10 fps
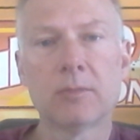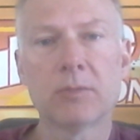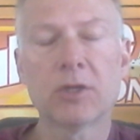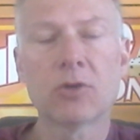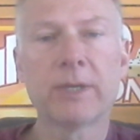
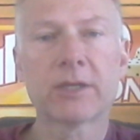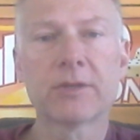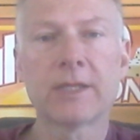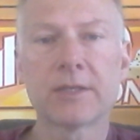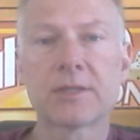I'm going to go back
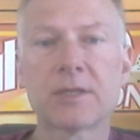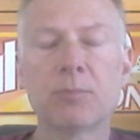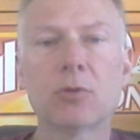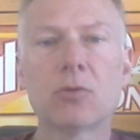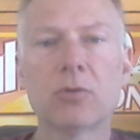to that
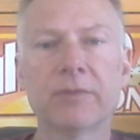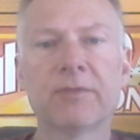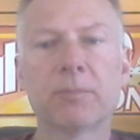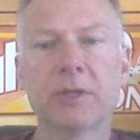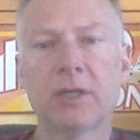simple coin
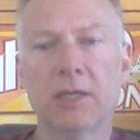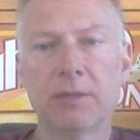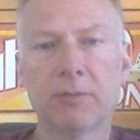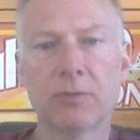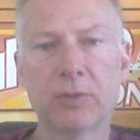flipping
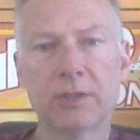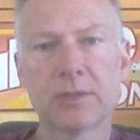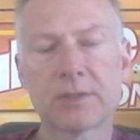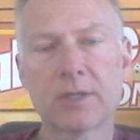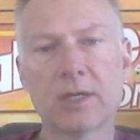game that we
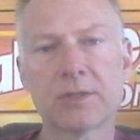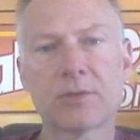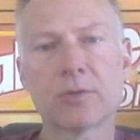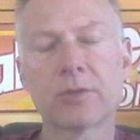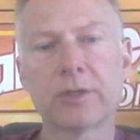discussed
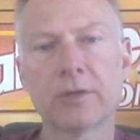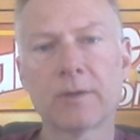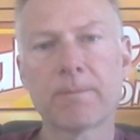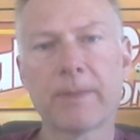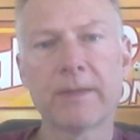
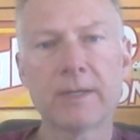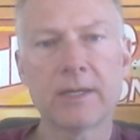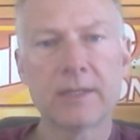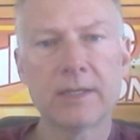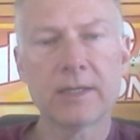earlier. And the
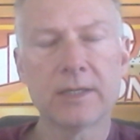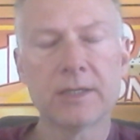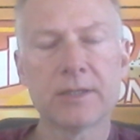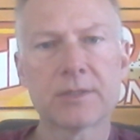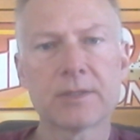idea
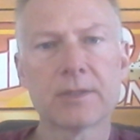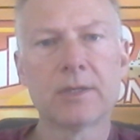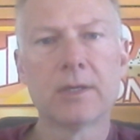is